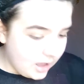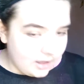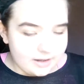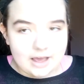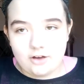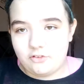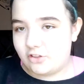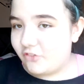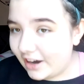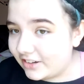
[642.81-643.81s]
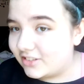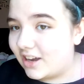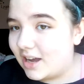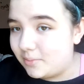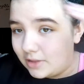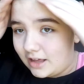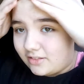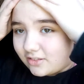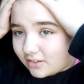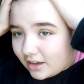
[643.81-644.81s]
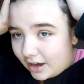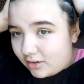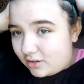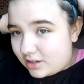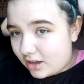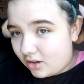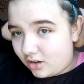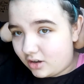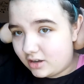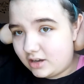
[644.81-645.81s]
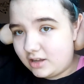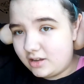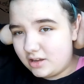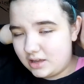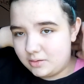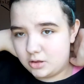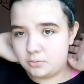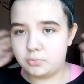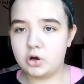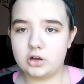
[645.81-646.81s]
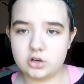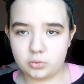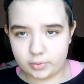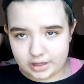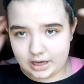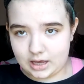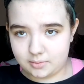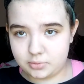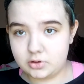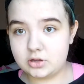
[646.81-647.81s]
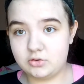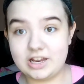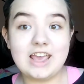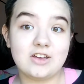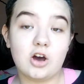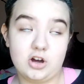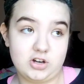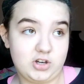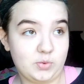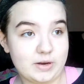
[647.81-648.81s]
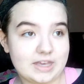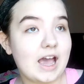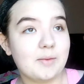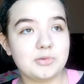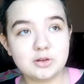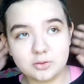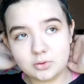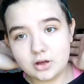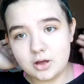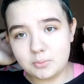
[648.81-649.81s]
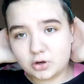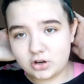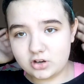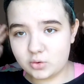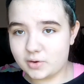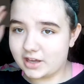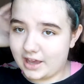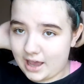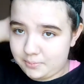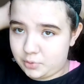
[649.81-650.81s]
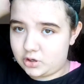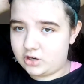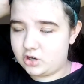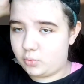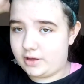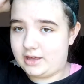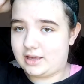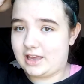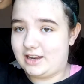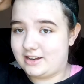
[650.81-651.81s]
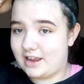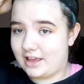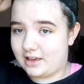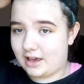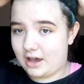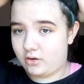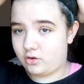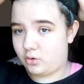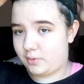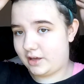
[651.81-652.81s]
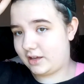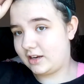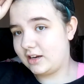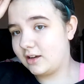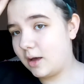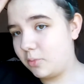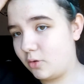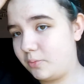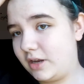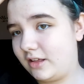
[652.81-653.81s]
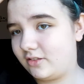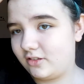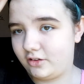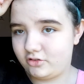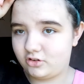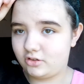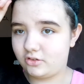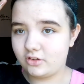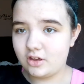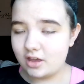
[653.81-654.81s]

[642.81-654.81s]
Now, for the final time, that's how you put on your wig cap, you take on your wig cap, you put on your wig cap, put on your wig, and take out your wig, and a couple of pinning solutions.